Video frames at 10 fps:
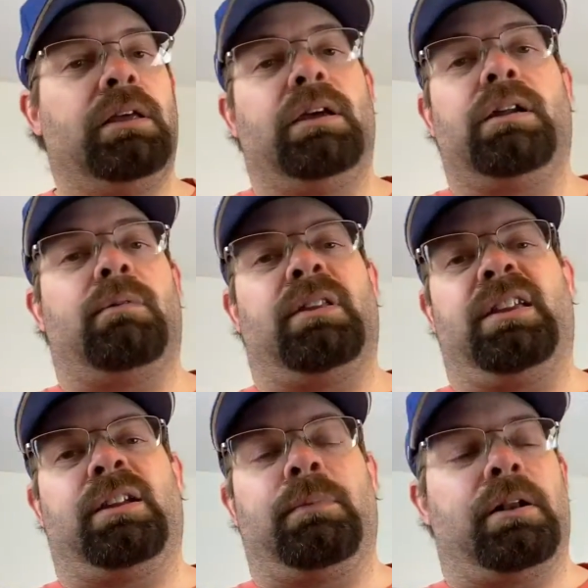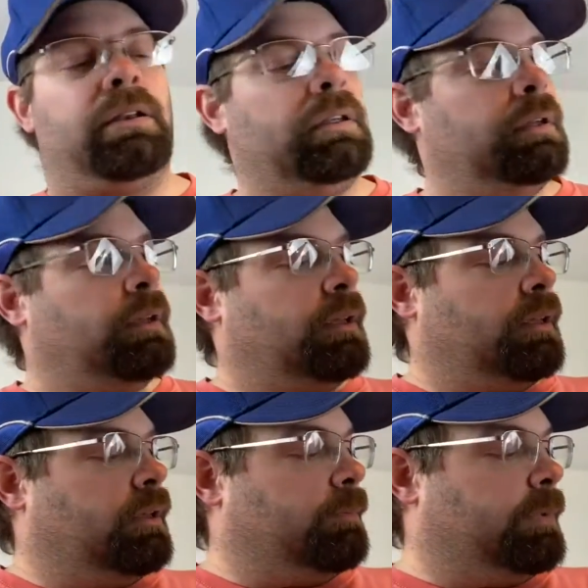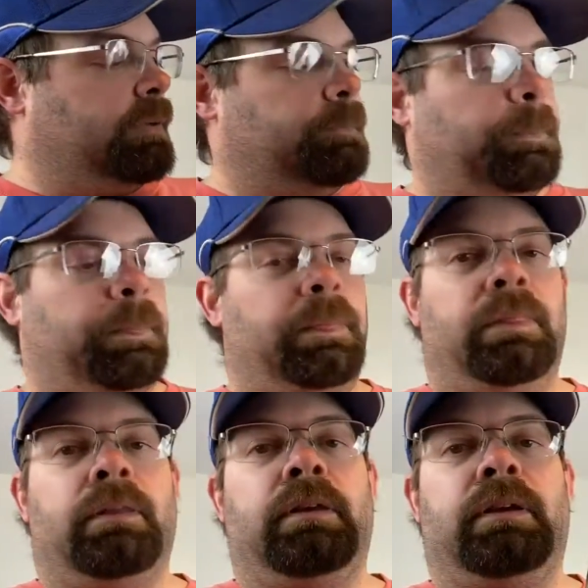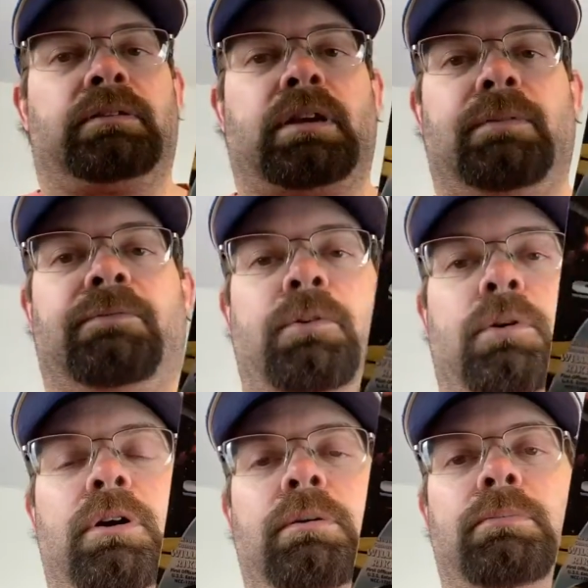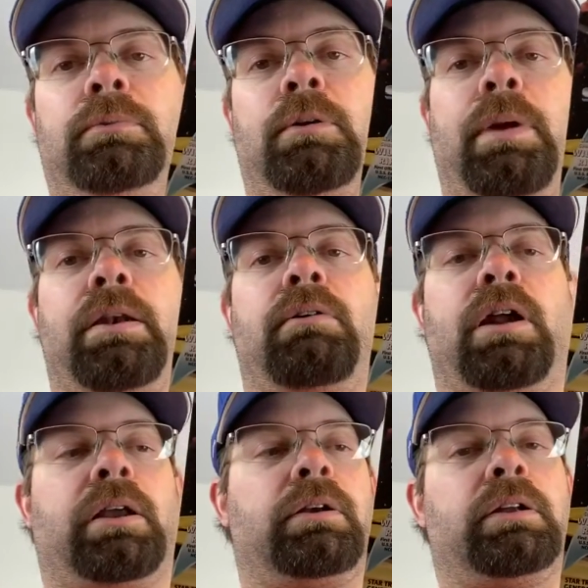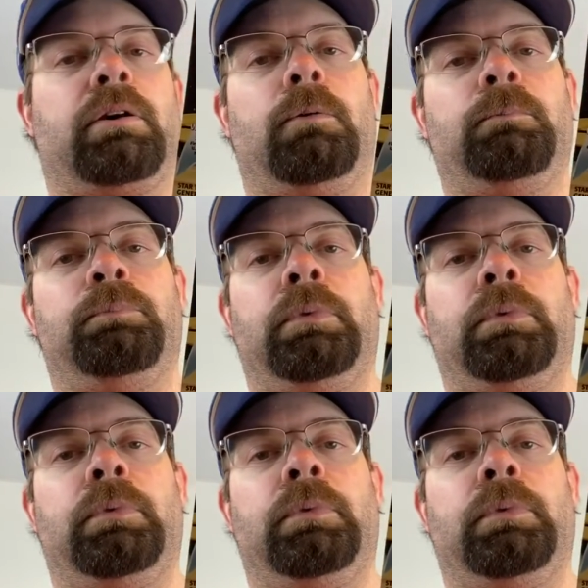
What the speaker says: I don't want to think about it. But it's time for Commander Riker to go.